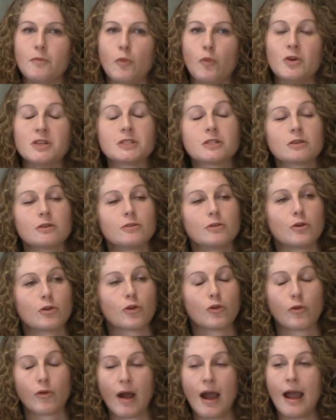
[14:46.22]
was
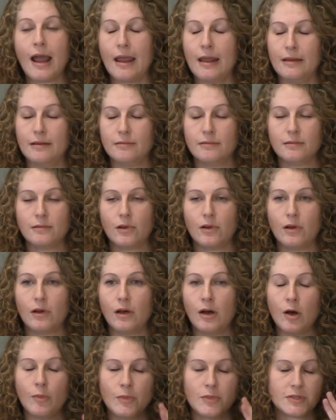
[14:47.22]
crying,
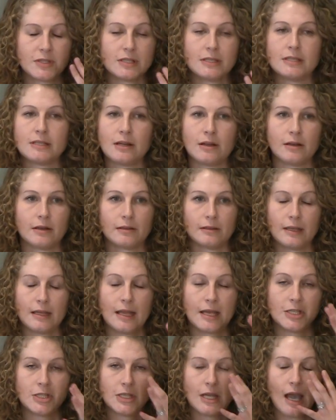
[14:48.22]
almost hysterically,
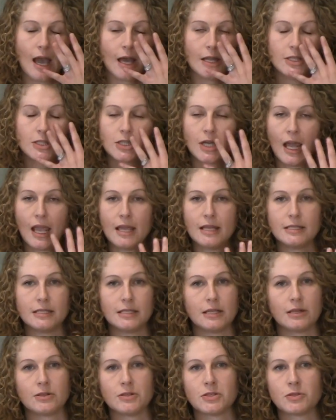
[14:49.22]
and she had giant
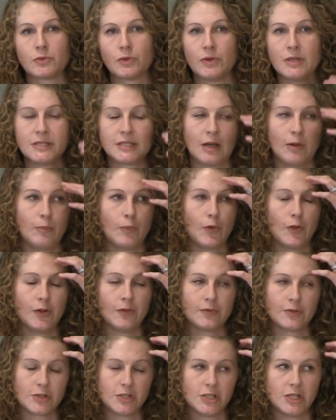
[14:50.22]
tears rolling down both
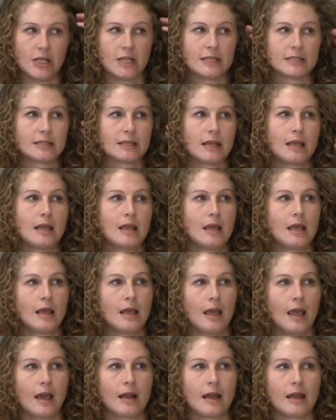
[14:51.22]
of her cheeks.
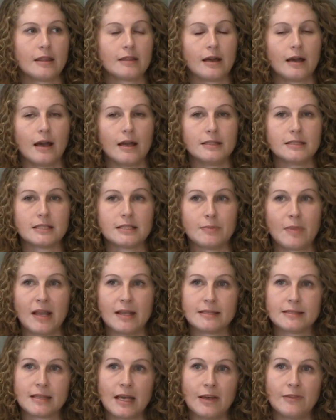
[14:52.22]
And I thought to
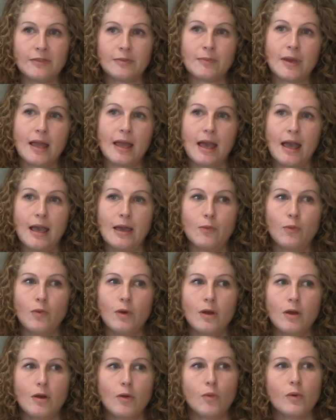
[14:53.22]
myself in my head,
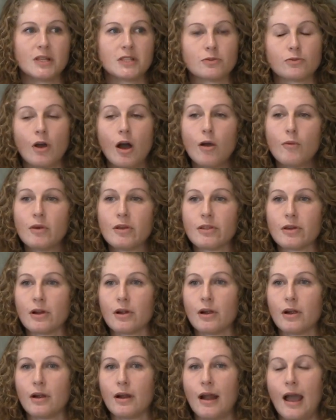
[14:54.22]
what's wrong with
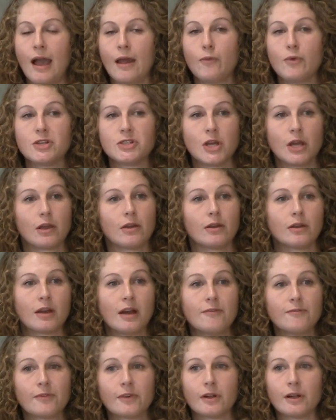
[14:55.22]
her? I wish I could
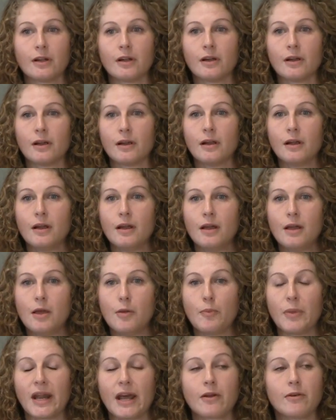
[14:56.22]
comfort her,
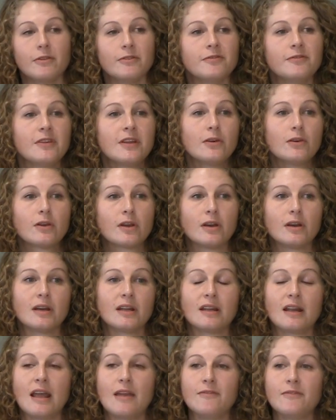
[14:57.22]
but I don't feel good,
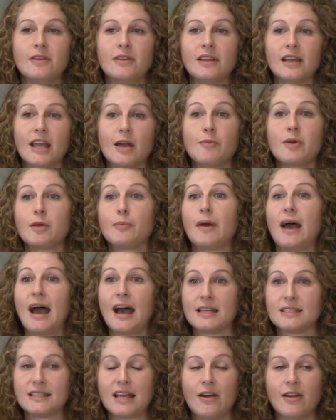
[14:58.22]
and I feel like I'm going to
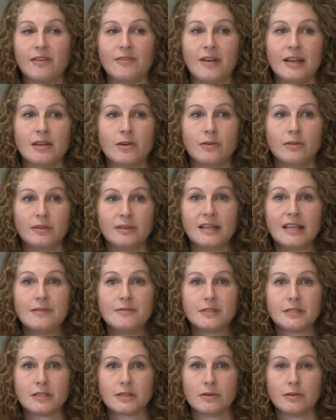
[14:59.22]
pass out if I don't
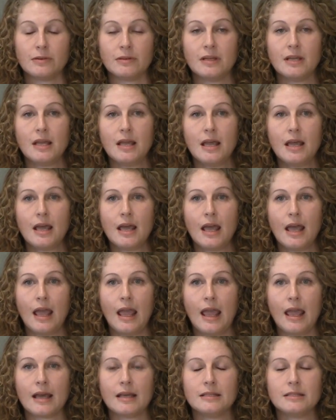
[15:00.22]
leave soon.
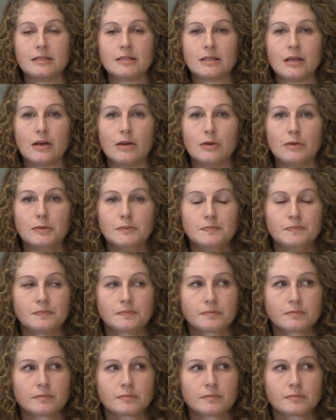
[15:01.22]
And so